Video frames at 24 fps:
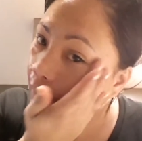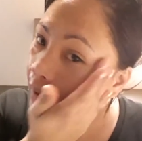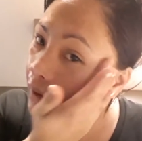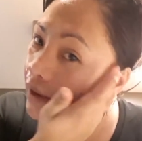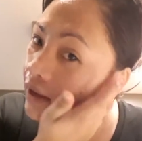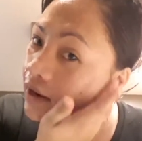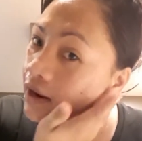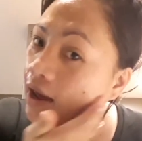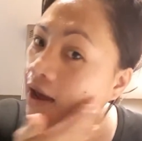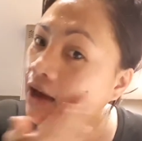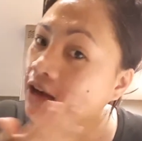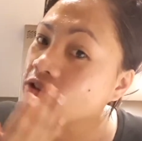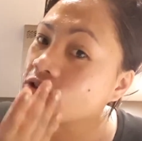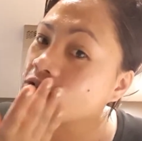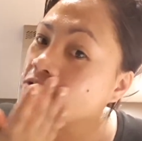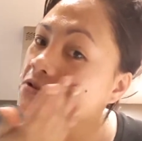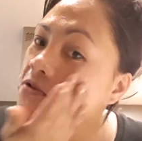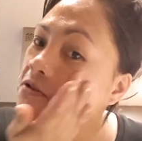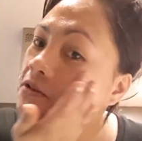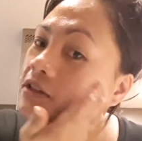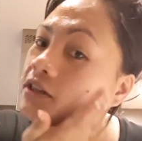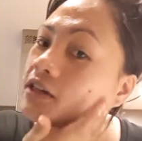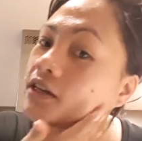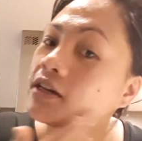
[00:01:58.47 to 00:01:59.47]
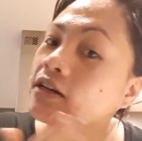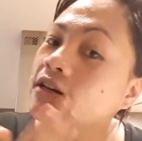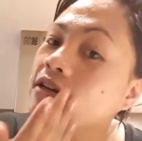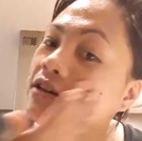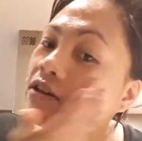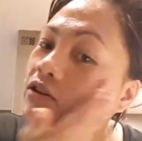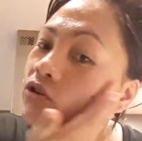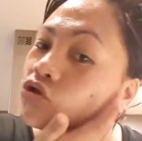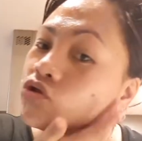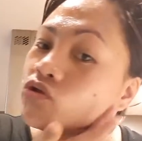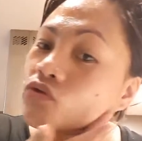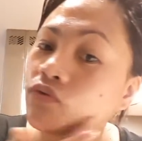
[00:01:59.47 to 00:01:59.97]
and actually
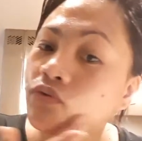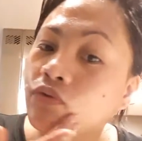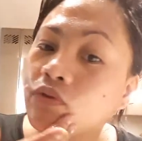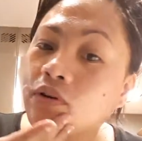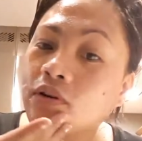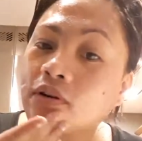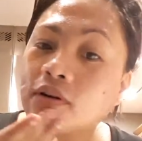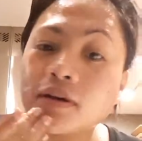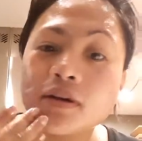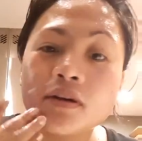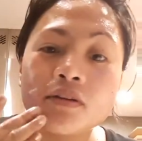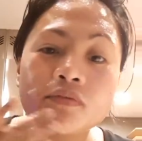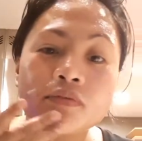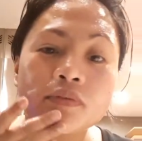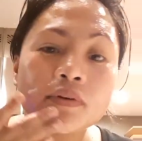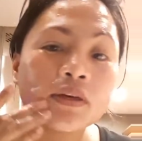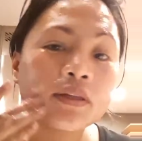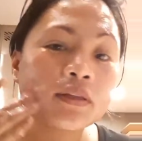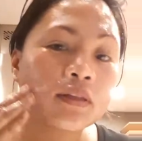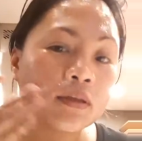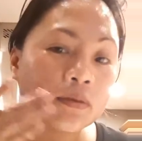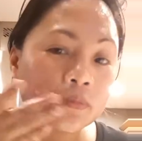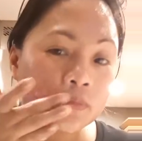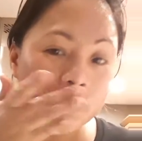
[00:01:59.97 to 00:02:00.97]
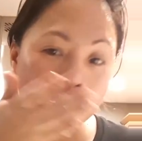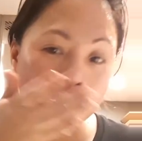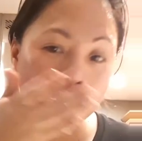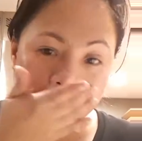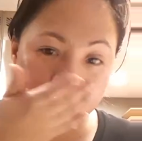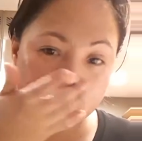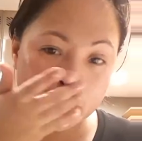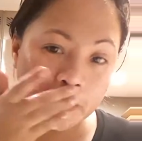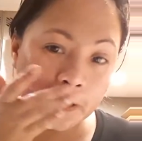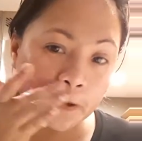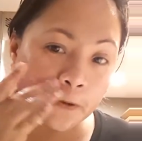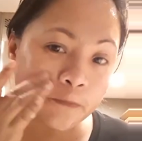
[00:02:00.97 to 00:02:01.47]
it's very effective
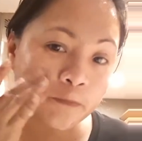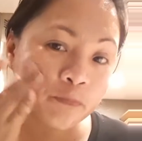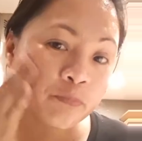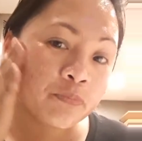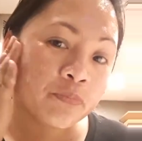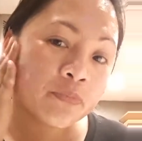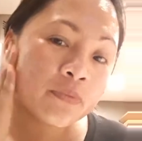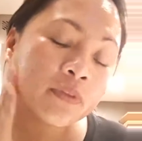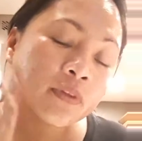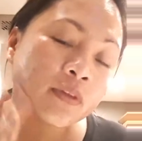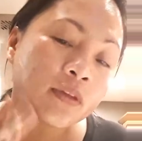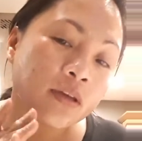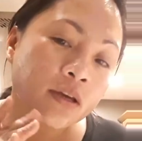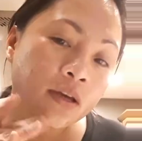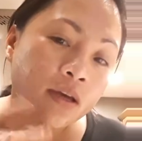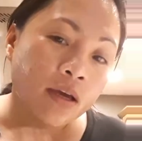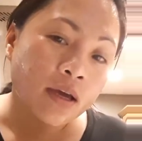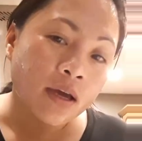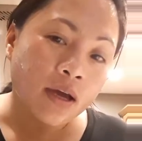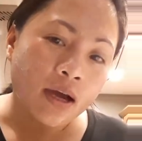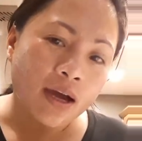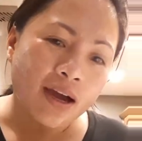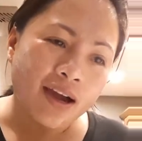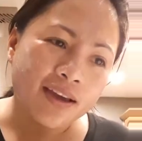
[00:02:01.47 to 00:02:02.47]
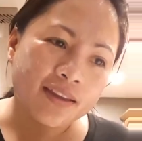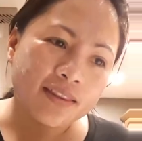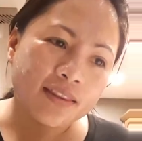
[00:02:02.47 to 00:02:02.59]
because I